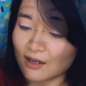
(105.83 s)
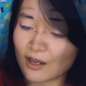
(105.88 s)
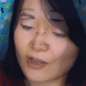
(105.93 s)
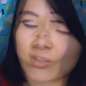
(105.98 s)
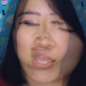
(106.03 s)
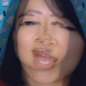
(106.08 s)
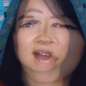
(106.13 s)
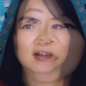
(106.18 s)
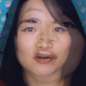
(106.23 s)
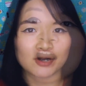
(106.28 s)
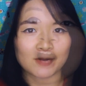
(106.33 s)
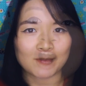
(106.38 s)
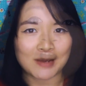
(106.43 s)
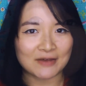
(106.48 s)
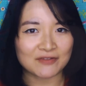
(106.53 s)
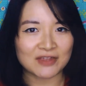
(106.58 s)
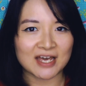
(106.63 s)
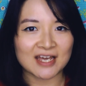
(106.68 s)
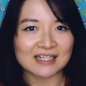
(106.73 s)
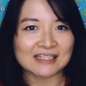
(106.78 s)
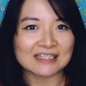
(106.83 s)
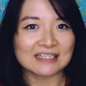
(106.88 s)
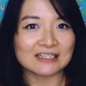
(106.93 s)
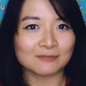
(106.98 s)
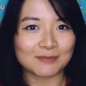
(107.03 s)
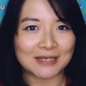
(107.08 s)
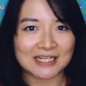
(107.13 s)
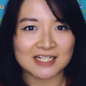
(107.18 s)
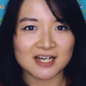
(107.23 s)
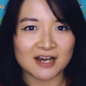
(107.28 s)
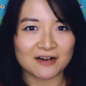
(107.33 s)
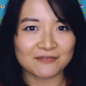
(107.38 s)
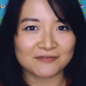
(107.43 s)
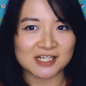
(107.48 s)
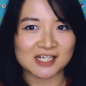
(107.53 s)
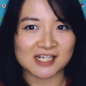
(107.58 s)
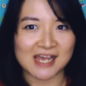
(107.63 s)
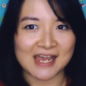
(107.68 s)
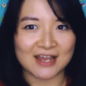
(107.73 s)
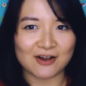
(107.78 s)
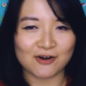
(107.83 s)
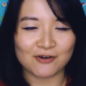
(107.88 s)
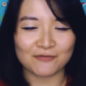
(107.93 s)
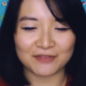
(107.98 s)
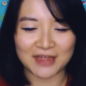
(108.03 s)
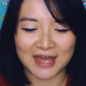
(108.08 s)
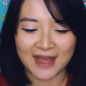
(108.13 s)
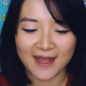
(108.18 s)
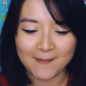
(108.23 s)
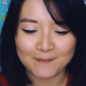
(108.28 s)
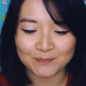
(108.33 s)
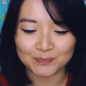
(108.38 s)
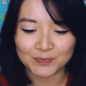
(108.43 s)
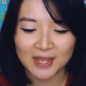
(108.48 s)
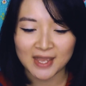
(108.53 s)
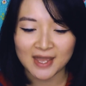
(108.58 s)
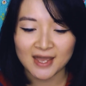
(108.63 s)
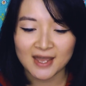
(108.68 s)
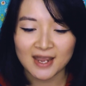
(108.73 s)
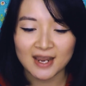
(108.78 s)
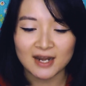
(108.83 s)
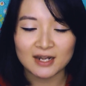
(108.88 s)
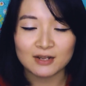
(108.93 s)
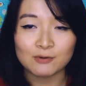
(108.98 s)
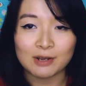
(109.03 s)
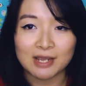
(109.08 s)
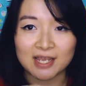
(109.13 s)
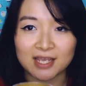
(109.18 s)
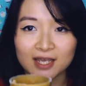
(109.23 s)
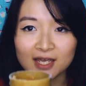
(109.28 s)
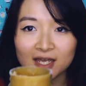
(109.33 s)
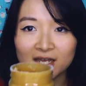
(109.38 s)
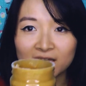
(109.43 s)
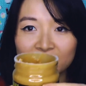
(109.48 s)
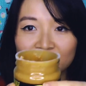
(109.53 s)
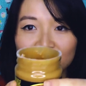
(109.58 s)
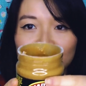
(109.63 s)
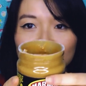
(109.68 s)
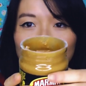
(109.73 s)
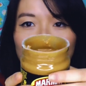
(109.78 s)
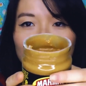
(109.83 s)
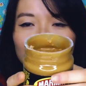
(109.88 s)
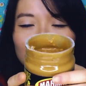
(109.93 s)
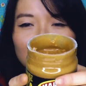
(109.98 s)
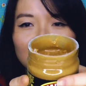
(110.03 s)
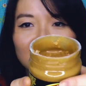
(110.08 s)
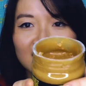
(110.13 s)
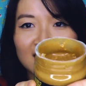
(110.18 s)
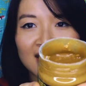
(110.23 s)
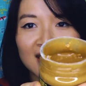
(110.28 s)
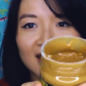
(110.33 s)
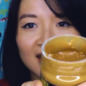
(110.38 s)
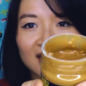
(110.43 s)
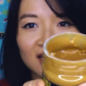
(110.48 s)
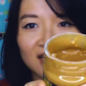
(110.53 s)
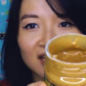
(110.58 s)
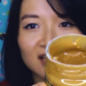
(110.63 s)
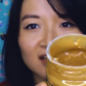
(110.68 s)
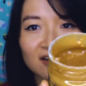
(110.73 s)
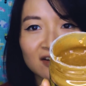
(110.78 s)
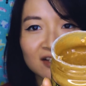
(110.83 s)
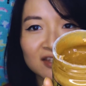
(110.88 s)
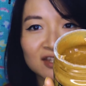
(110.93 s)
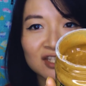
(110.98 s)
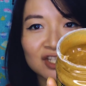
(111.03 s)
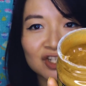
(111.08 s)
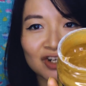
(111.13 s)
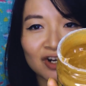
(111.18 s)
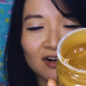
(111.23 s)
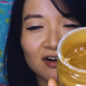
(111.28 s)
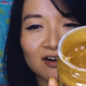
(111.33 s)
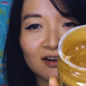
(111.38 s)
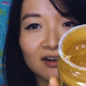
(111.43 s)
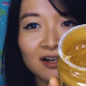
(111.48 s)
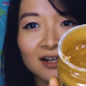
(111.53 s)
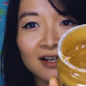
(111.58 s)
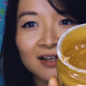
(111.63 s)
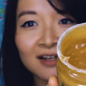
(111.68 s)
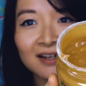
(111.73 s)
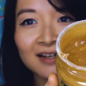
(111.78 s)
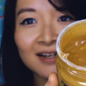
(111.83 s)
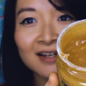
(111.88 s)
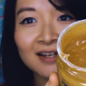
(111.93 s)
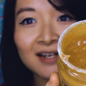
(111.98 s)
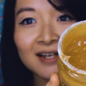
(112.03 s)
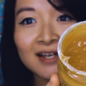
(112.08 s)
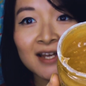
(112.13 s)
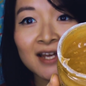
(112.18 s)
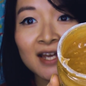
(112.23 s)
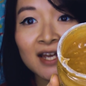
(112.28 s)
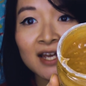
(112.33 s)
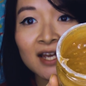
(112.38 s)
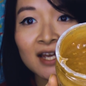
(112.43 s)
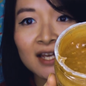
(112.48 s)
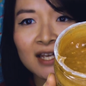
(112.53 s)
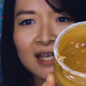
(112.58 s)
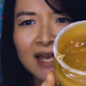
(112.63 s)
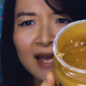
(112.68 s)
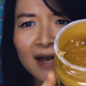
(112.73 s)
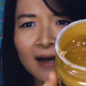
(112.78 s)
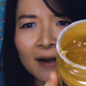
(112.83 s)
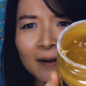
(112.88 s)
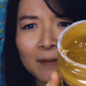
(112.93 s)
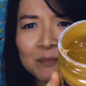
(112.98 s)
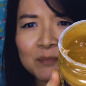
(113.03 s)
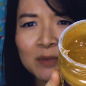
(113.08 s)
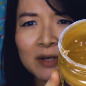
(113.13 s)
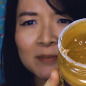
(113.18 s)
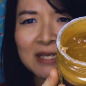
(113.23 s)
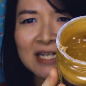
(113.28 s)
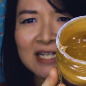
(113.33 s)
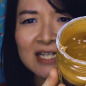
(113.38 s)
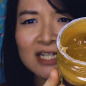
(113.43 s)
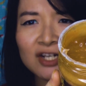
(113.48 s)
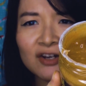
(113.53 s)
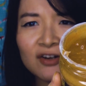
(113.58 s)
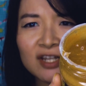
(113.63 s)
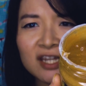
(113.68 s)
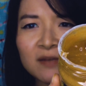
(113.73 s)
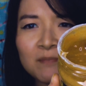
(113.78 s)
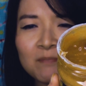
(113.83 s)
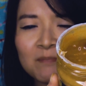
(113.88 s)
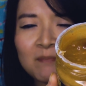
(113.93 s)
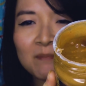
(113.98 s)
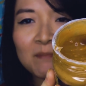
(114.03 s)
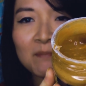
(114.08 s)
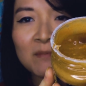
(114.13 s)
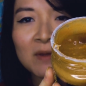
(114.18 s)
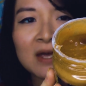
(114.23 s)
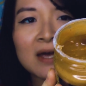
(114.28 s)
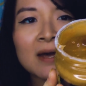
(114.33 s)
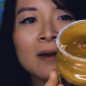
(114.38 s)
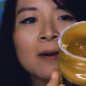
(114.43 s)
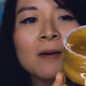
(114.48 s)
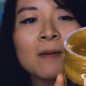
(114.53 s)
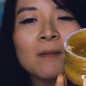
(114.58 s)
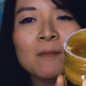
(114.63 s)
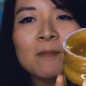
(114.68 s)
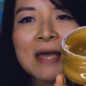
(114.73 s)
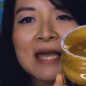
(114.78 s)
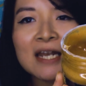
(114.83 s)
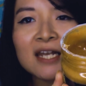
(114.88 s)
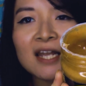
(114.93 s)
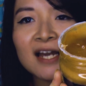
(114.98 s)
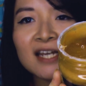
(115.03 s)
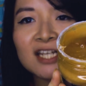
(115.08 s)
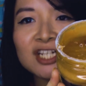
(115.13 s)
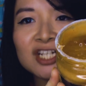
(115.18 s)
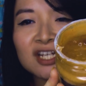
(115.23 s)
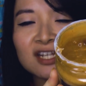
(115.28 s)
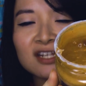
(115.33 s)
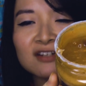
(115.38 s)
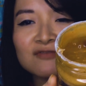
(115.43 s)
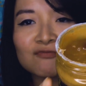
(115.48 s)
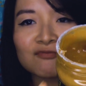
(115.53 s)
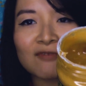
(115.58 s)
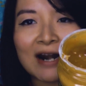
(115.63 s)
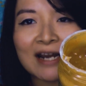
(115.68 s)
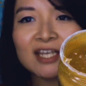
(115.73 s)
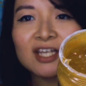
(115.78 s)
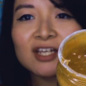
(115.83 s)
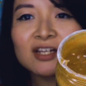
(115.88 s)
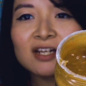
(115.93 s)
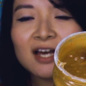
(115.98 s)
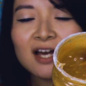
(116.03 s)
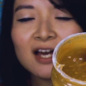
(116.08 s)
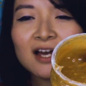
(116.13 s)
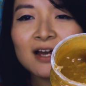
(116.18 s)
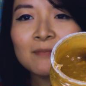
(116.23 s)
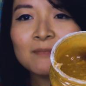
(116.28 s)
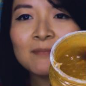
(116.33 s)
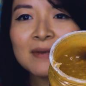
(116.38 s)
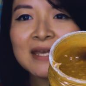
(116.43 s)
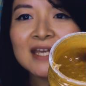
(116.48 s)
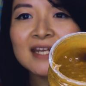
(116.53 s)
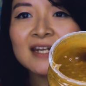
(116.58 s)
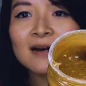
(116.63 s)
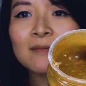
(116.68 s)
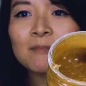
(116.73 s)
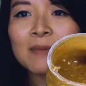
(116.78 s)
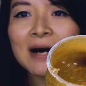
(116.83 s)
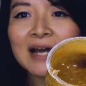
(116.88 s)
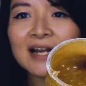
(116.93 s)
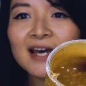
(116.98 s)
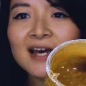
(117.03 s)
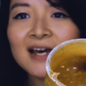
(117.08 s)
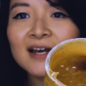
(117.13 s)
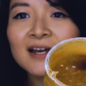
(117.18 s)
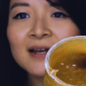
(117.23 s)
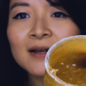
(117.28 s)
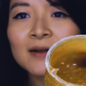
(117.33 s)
Okay, sorry about that, a little bit tough to take off there. Anyway, as you can see inside the jar, yeah, I mean it looks a bit like just regular peanut butter,